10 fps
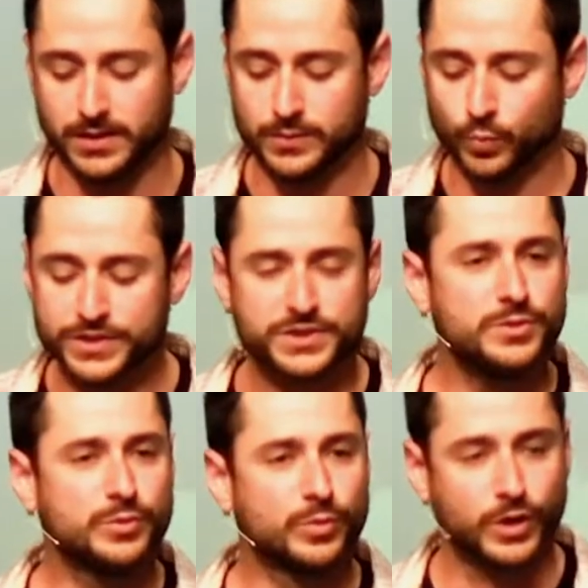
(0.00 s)
What do
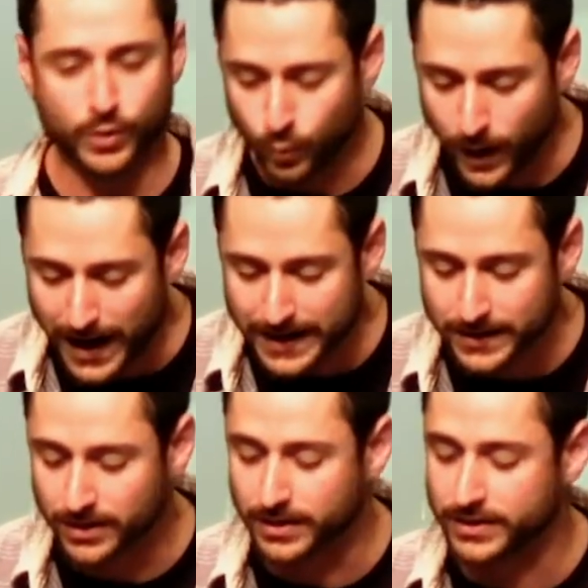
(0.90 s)
you
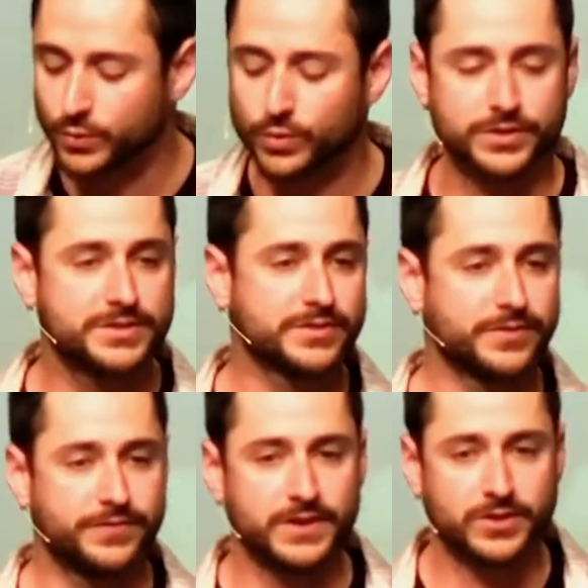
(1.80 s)
require in order to
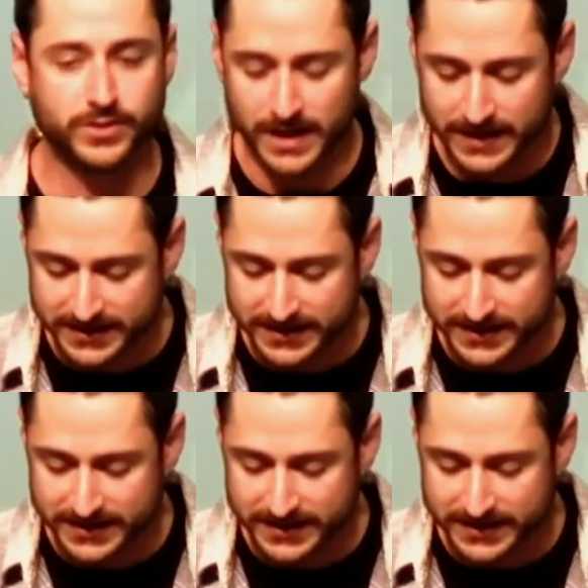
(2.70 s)
feel